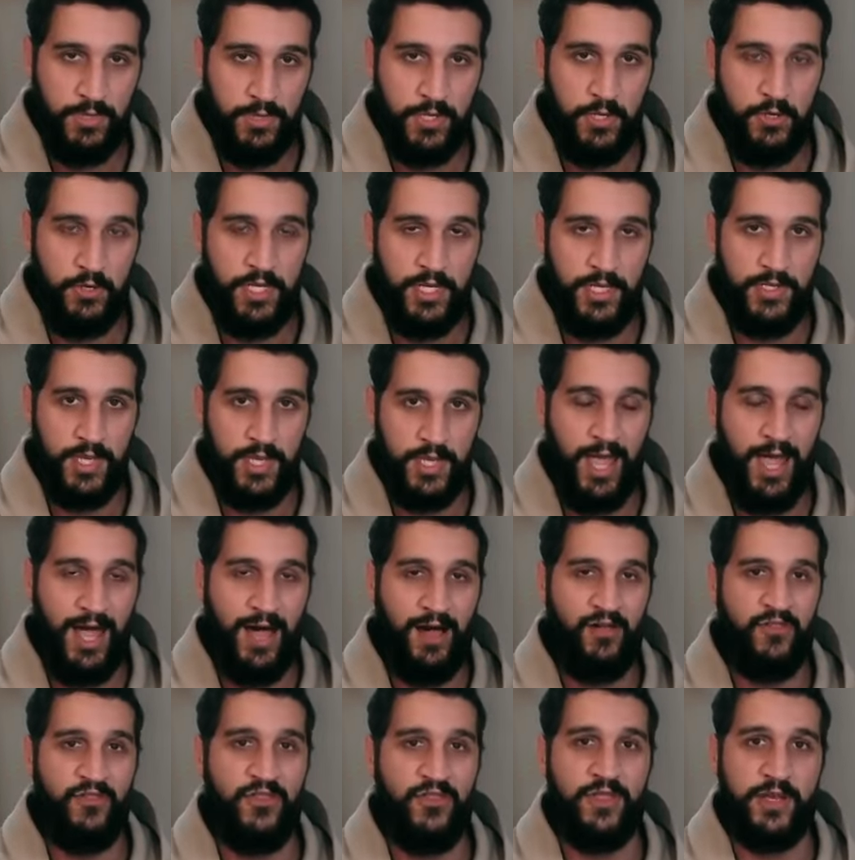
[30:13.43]
Beauty is a
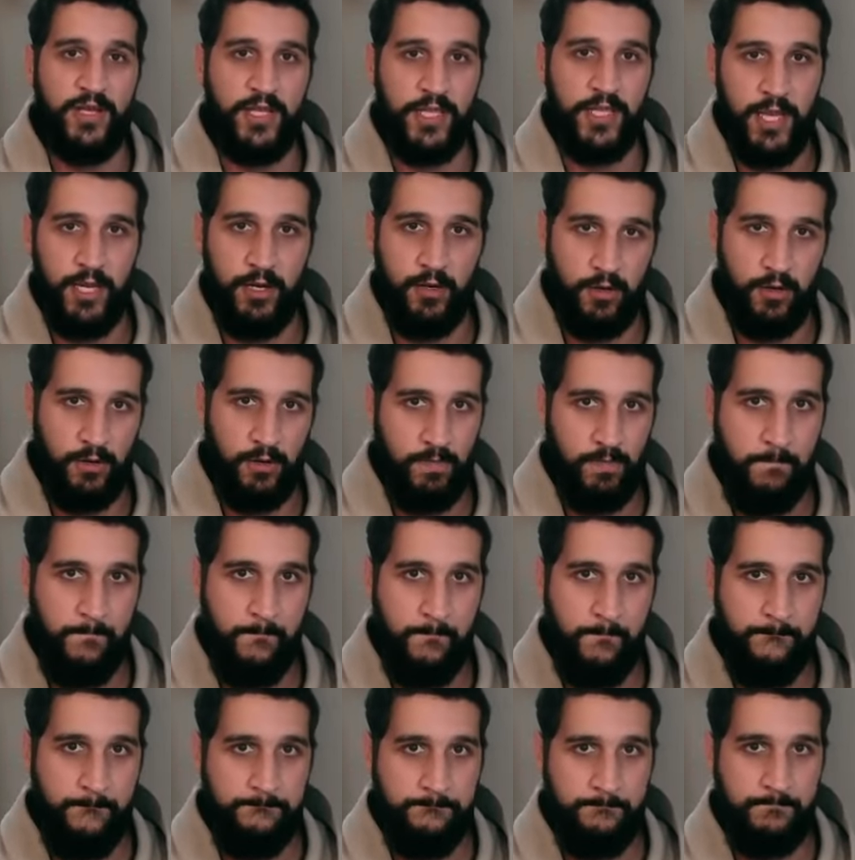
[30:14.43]
health indicator.
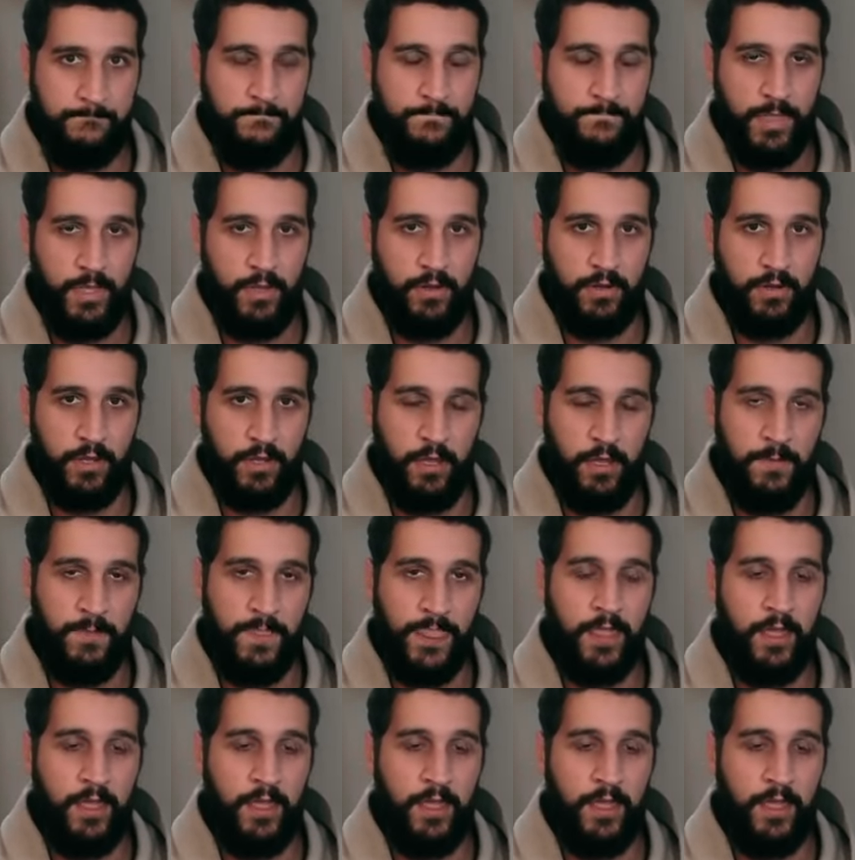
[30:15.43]
Okay.